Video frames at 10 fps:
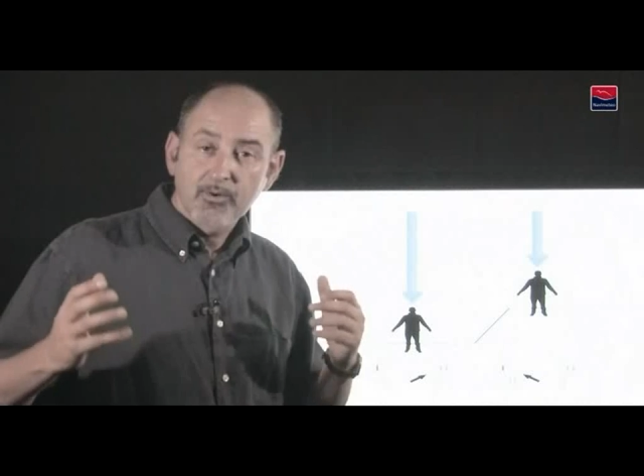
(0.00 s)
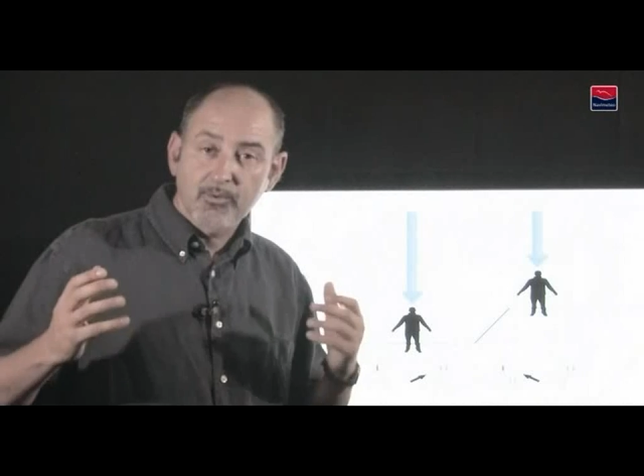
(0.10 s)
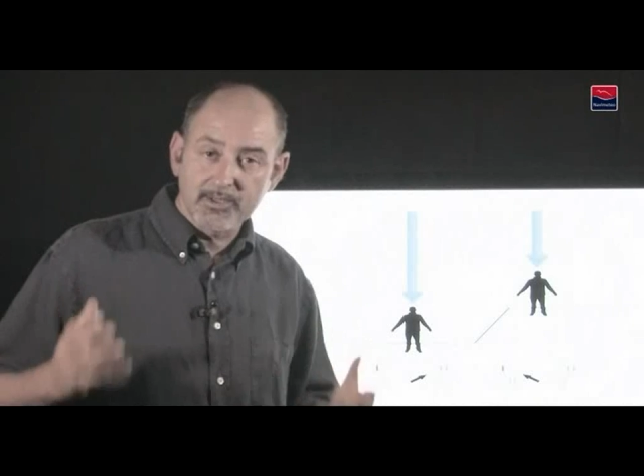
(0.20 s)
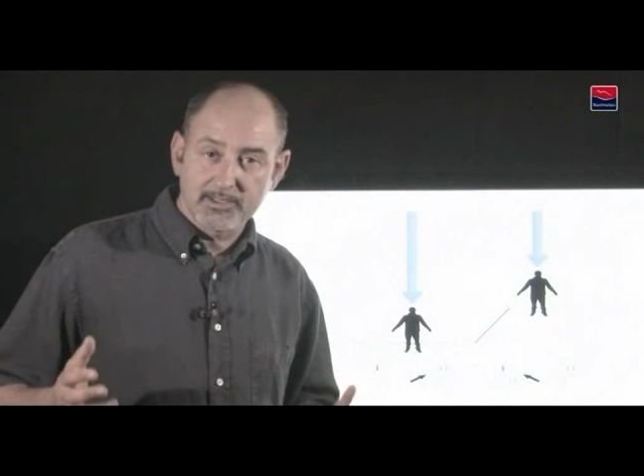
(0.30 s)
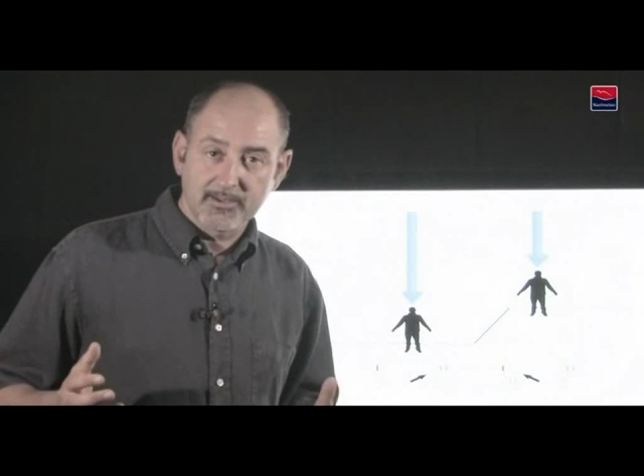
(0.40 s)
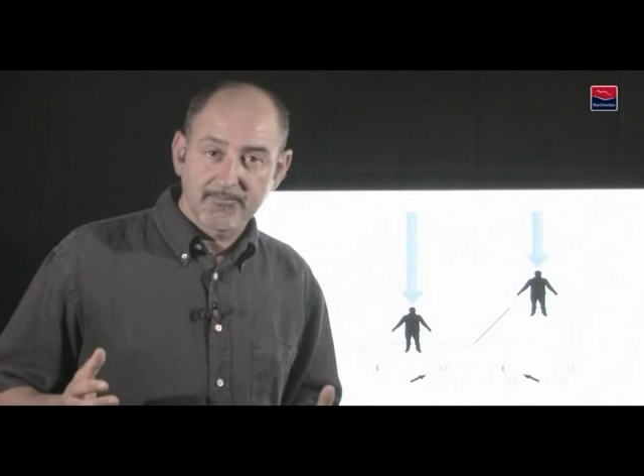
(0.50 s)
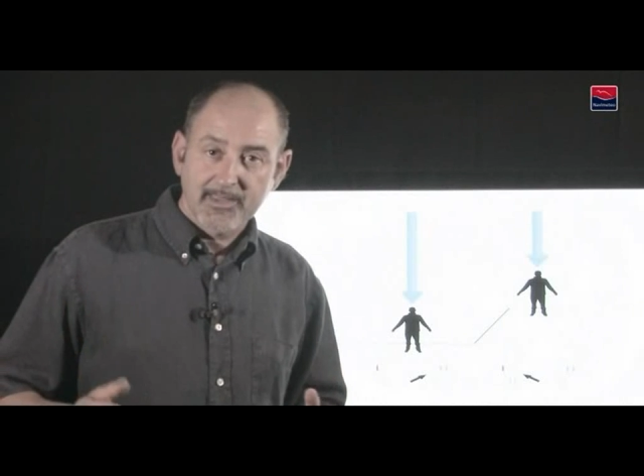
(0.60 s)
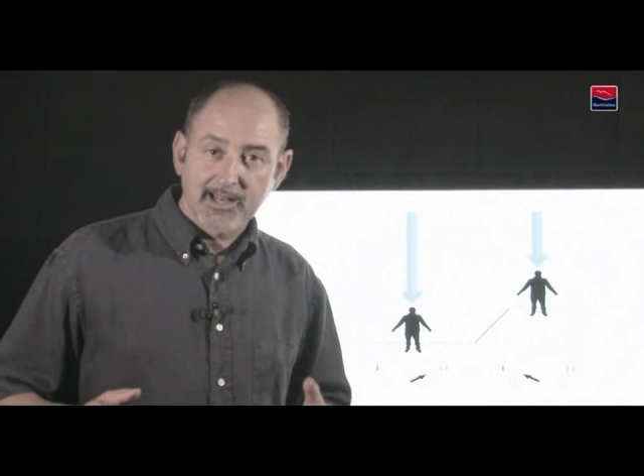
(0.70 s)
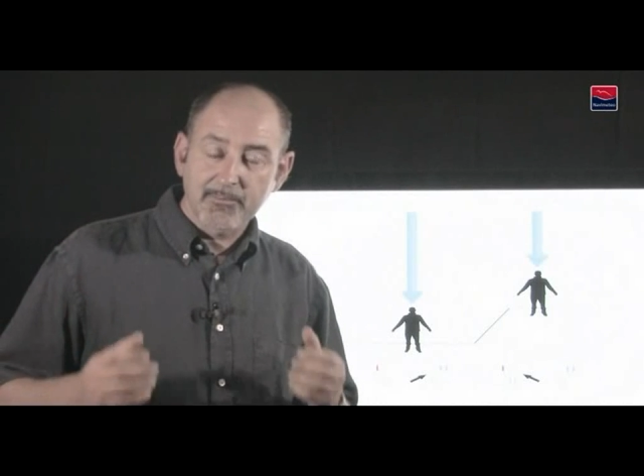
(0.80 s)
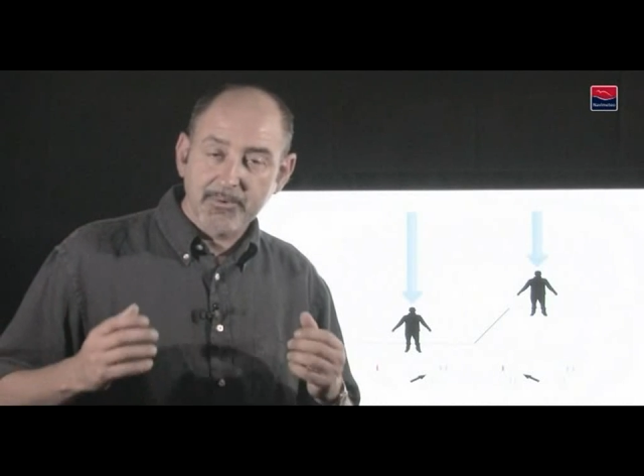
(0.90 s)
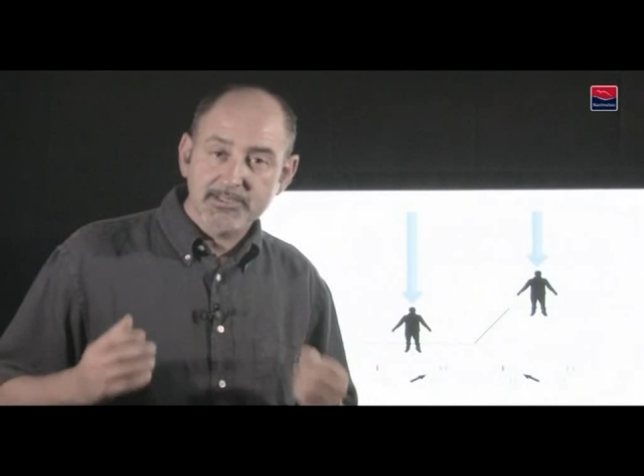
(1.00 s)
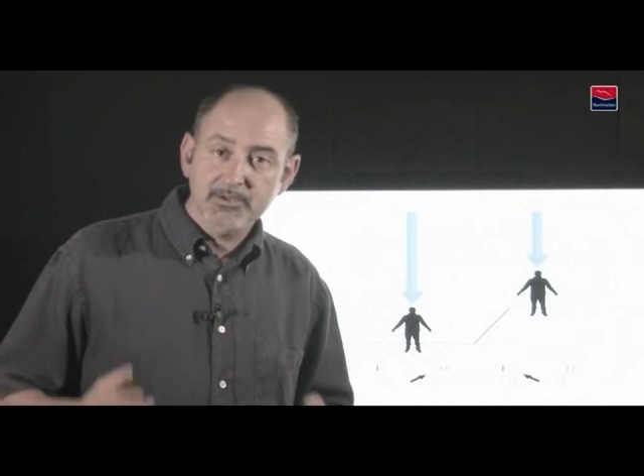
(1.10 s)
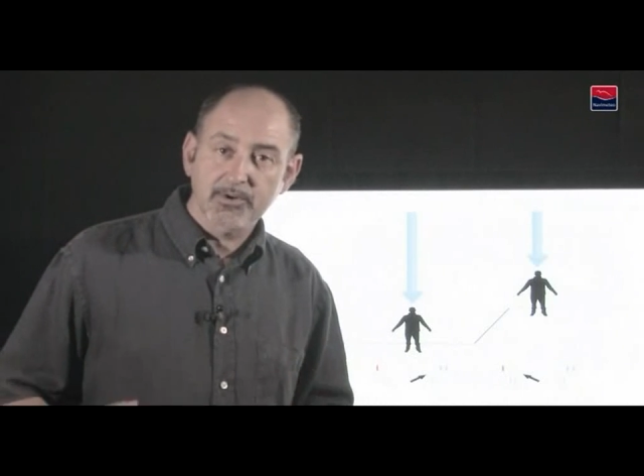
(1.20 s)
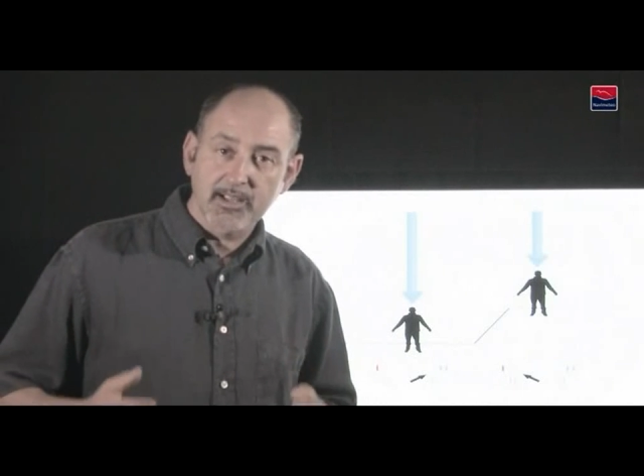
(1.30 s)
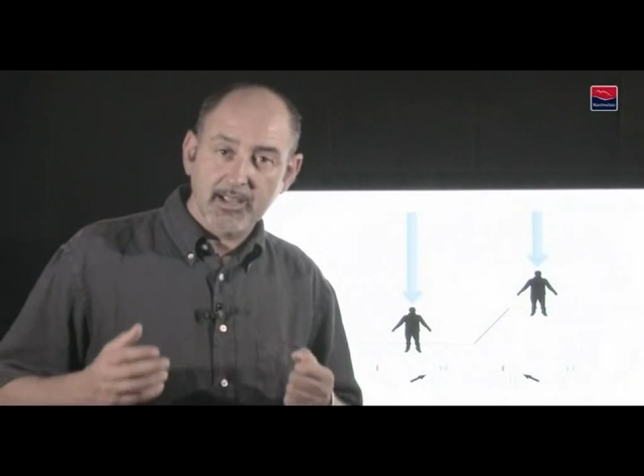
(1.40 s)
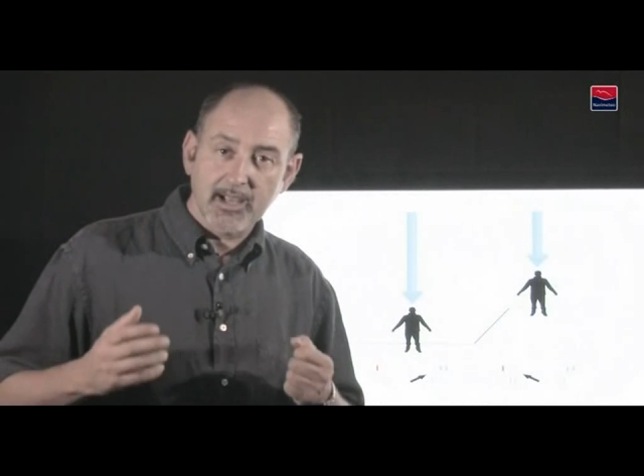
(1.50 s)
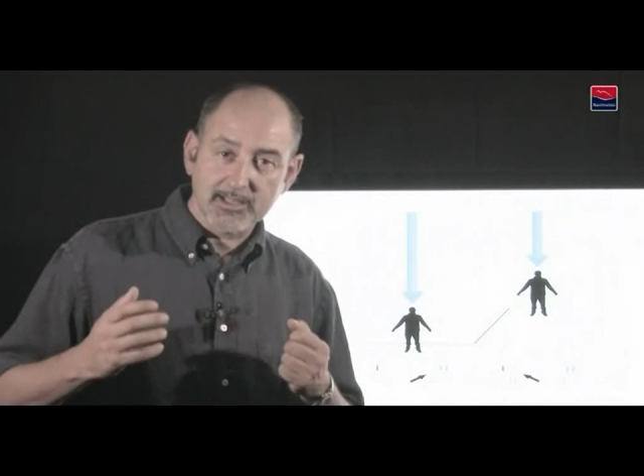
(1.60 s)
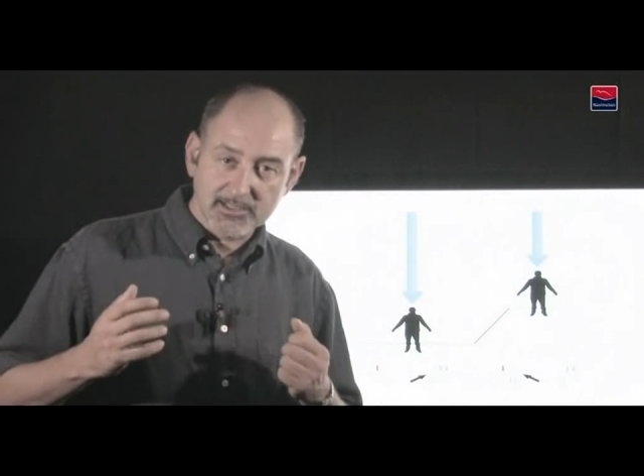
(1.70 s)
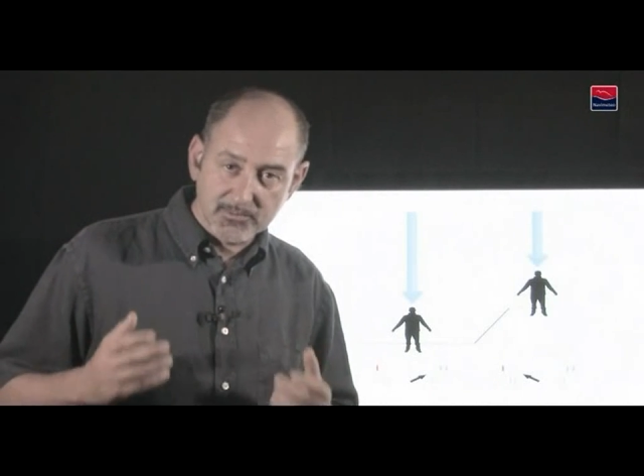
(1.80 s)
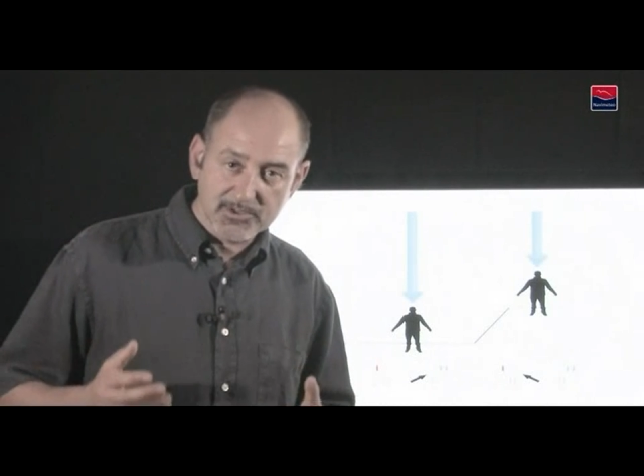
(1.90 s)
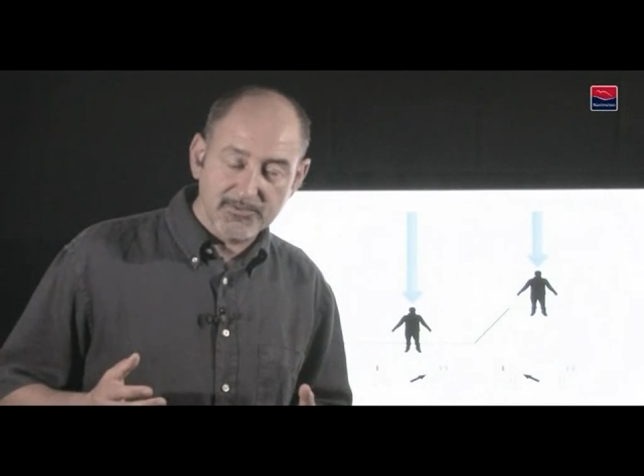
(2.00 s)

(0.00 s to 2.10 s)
The atmospheric pressure decreases